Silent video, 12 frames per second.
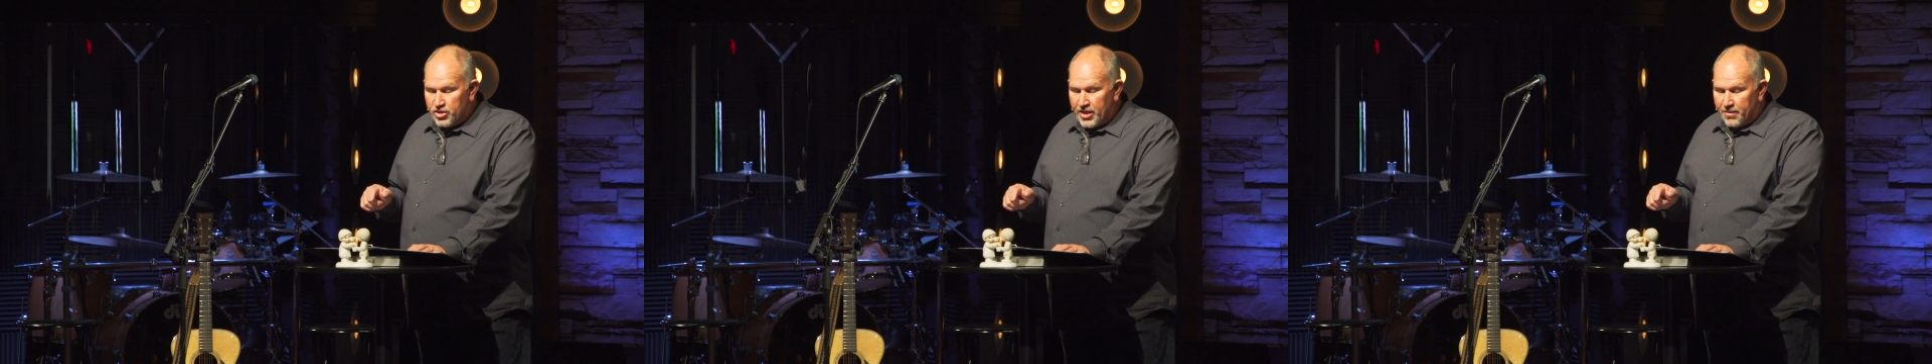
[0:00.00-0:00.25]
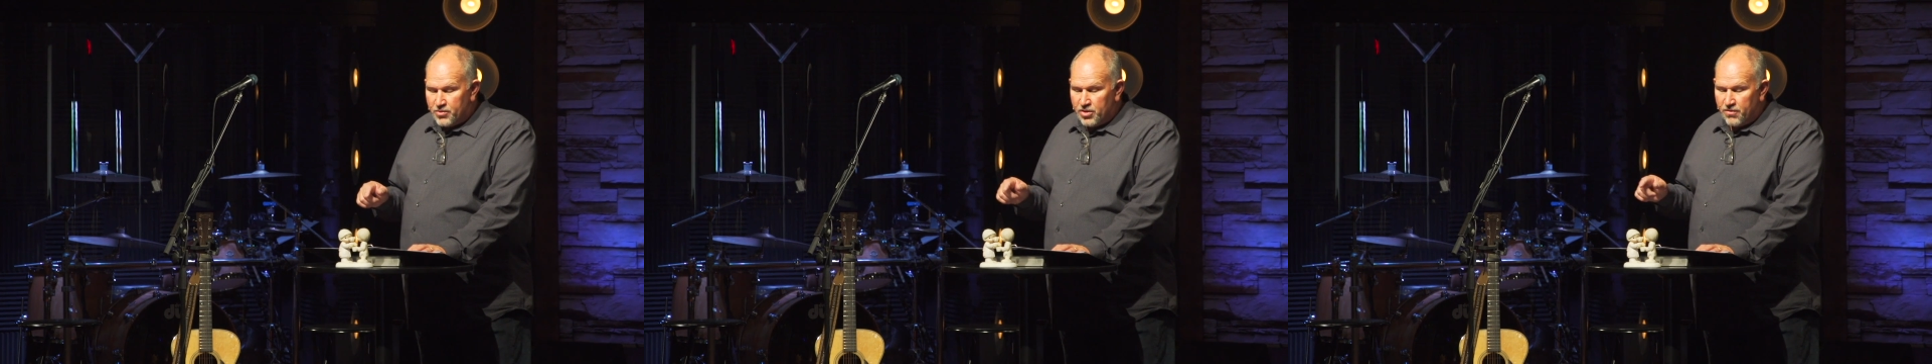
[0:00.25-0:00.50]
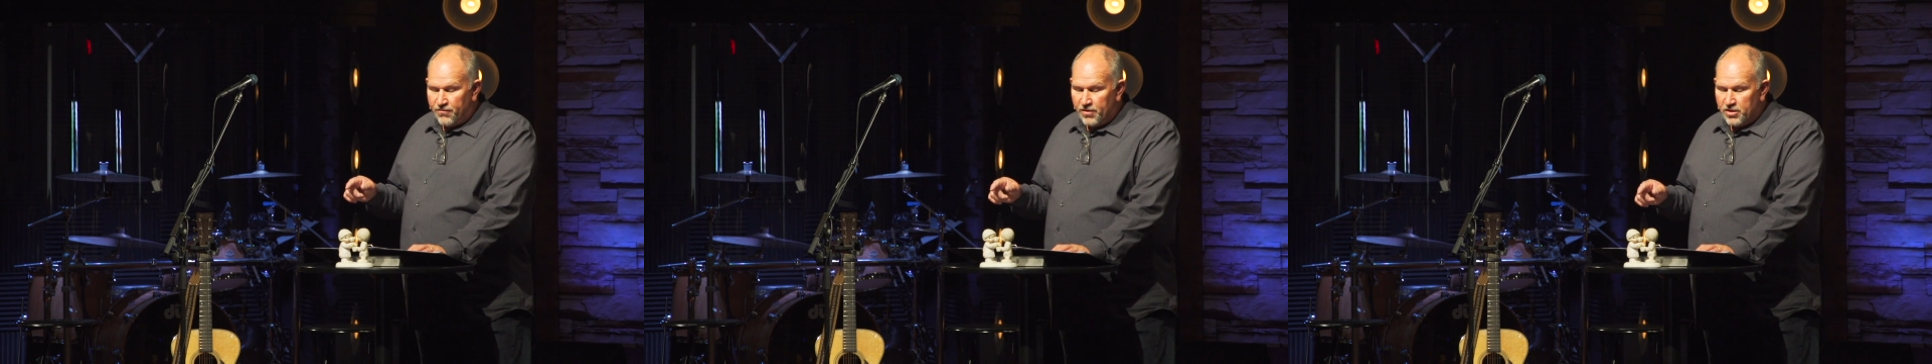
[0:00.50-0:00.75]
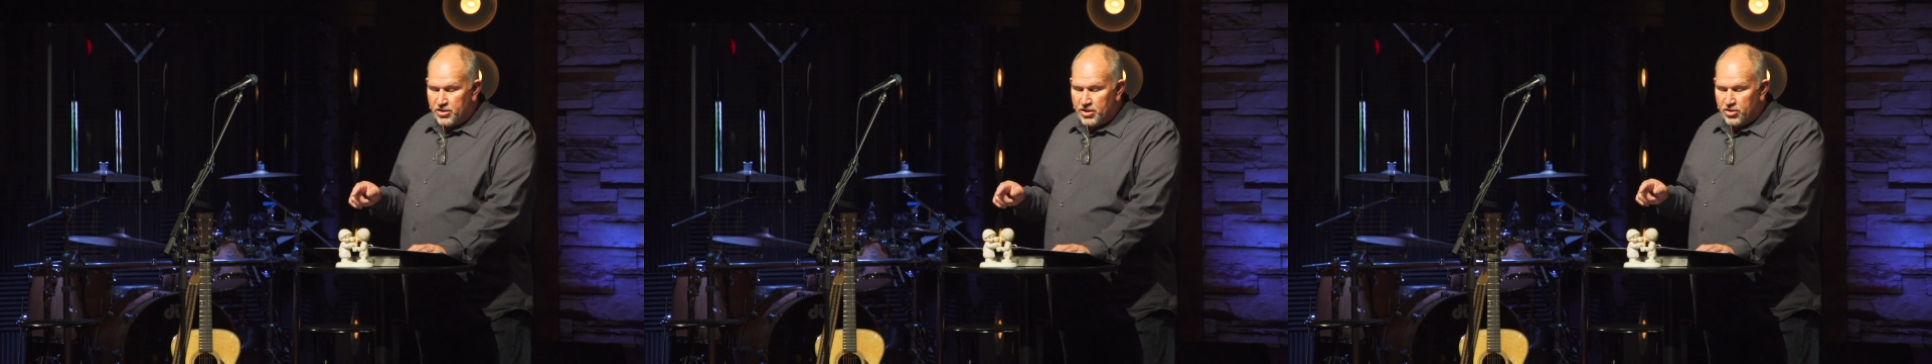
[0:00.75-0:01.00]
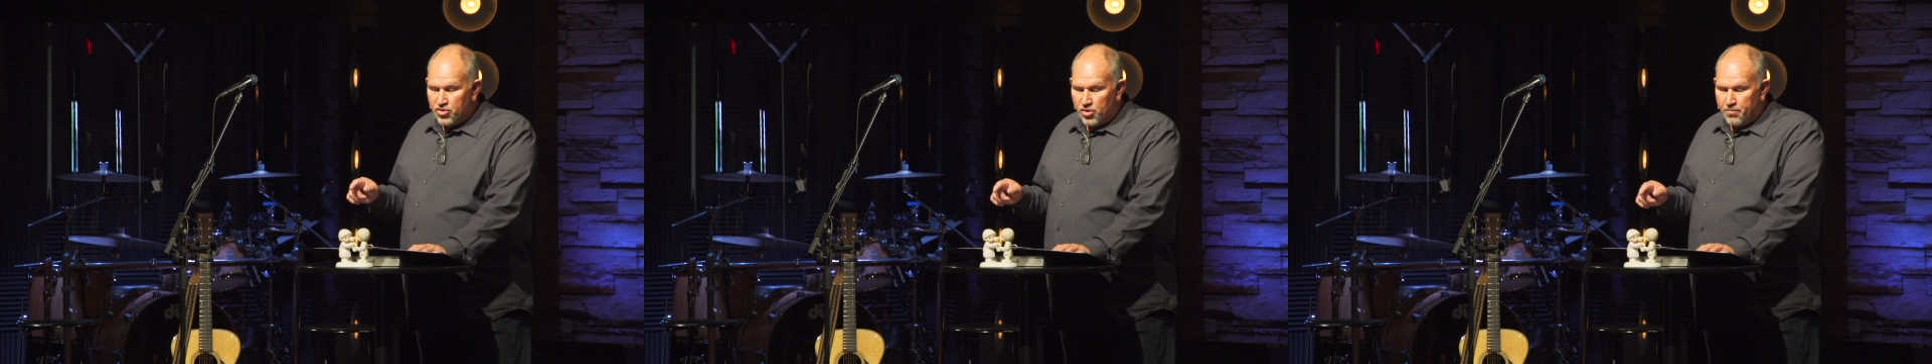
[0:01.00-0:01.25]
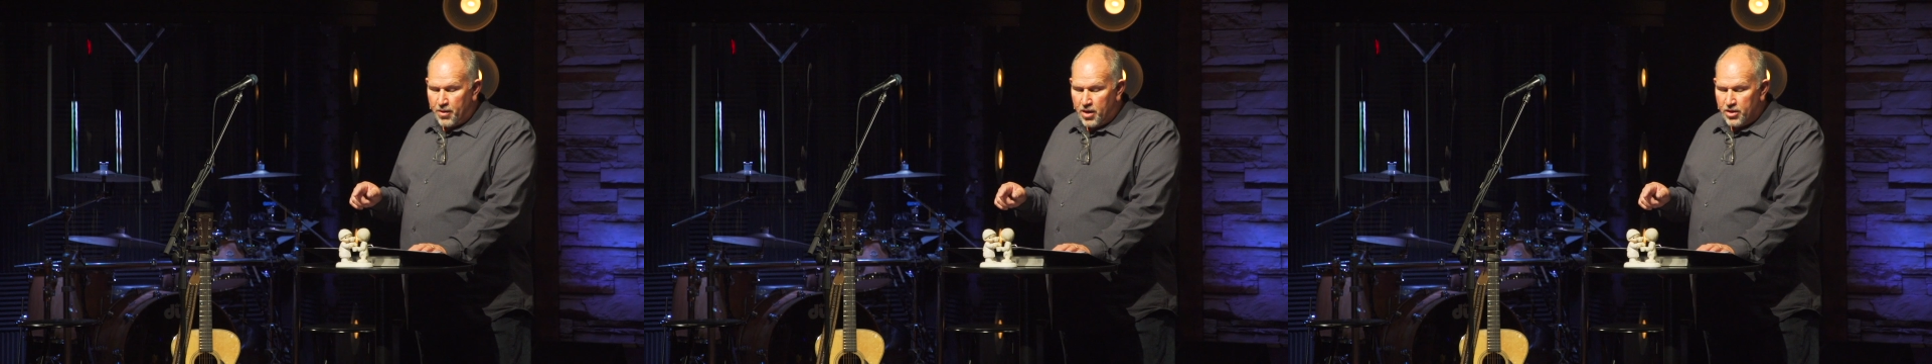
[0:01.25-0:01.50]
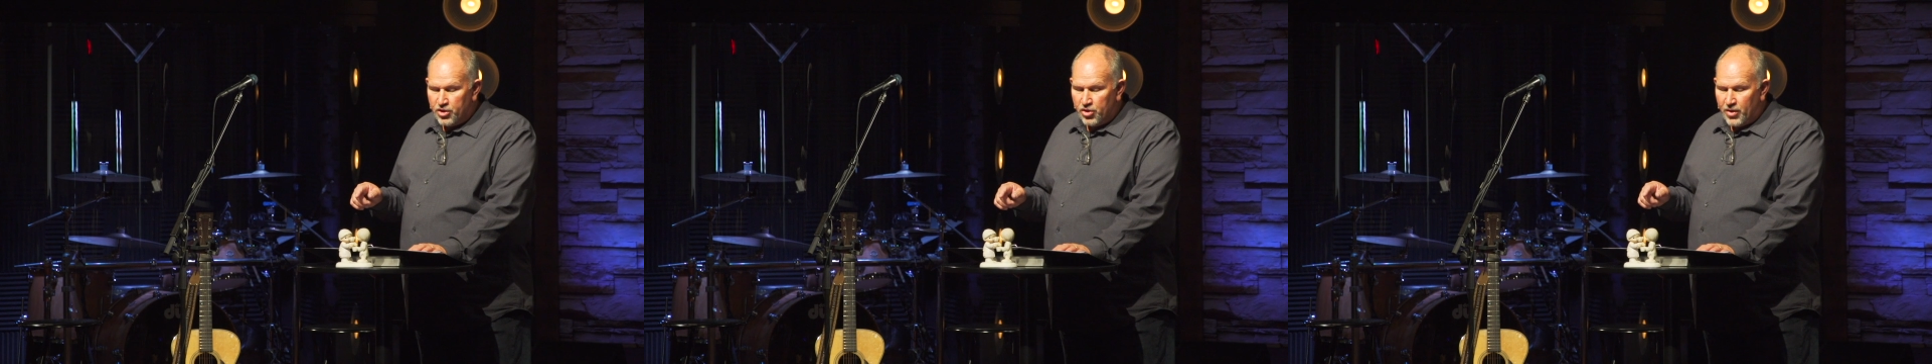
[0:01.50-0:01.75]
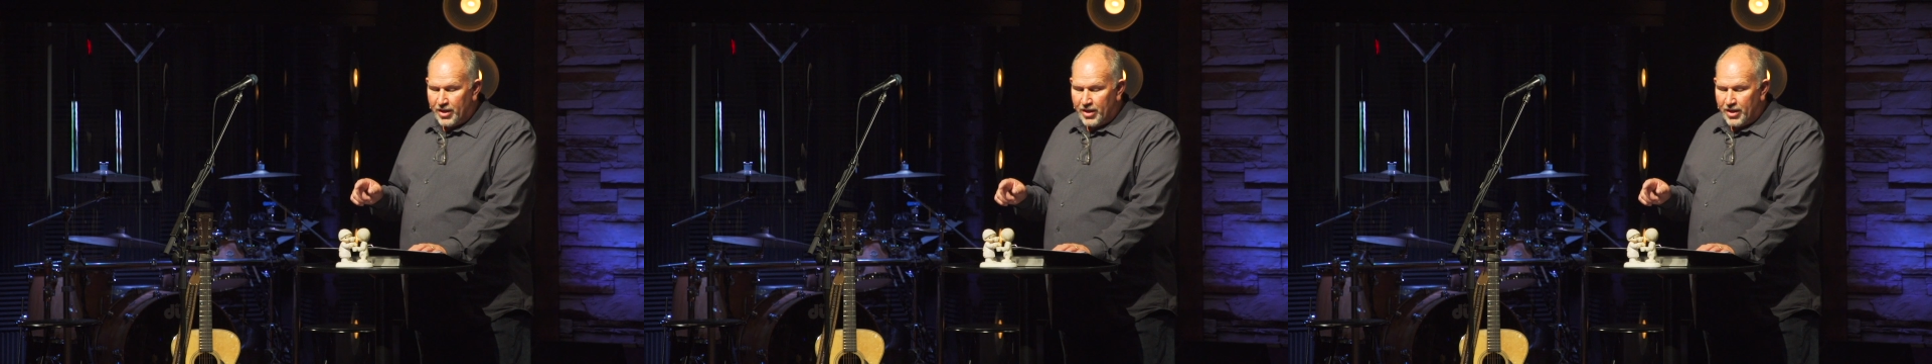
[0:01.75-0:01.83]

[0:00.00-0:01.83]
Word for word: Samson, the Philistines are upon you.